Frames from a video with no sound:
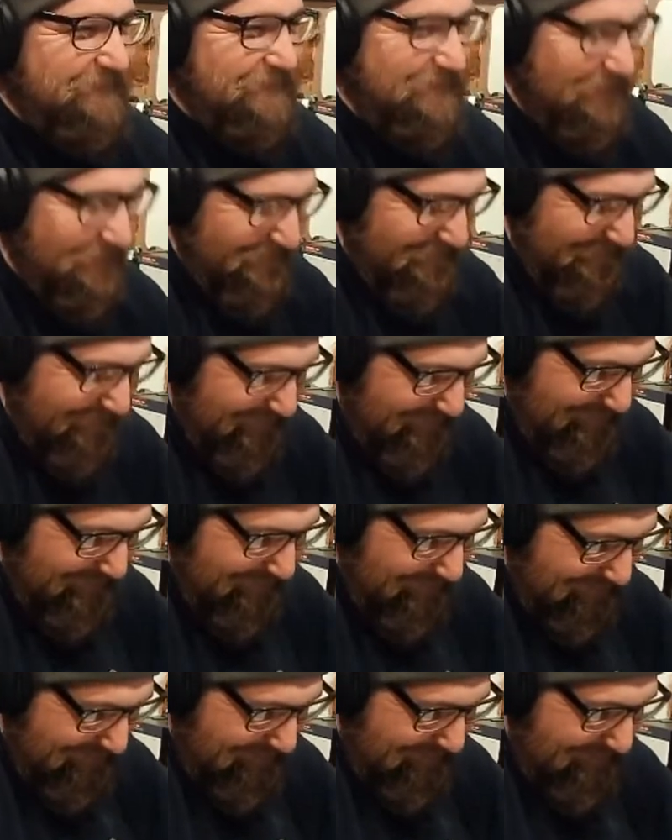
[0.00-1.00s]
oh.
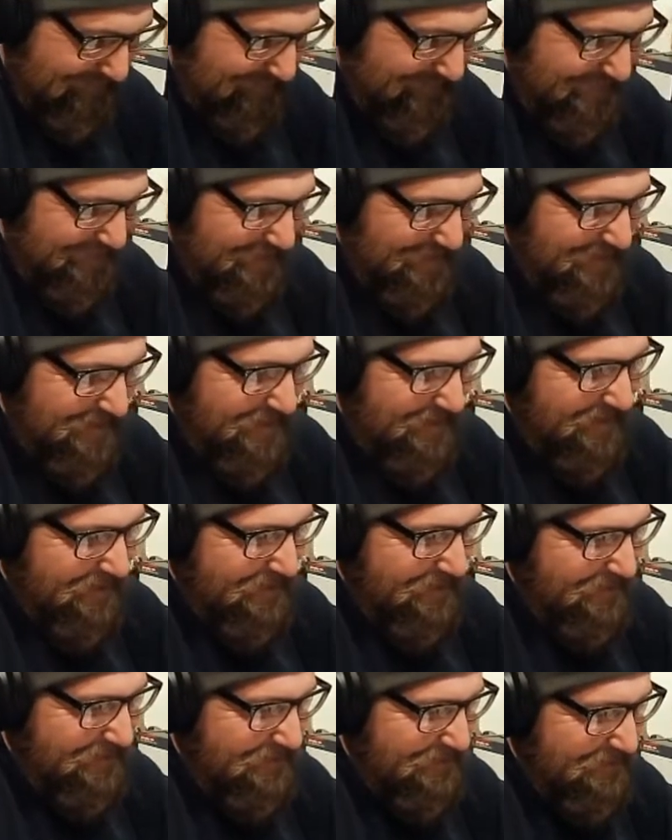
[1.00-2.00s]
We were like,
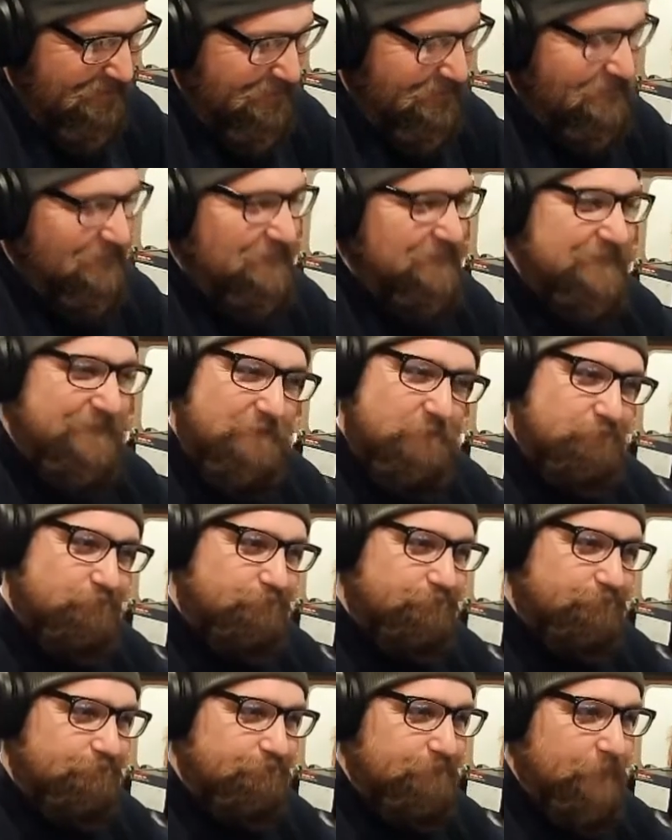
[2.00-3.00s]
"Yep, there it is."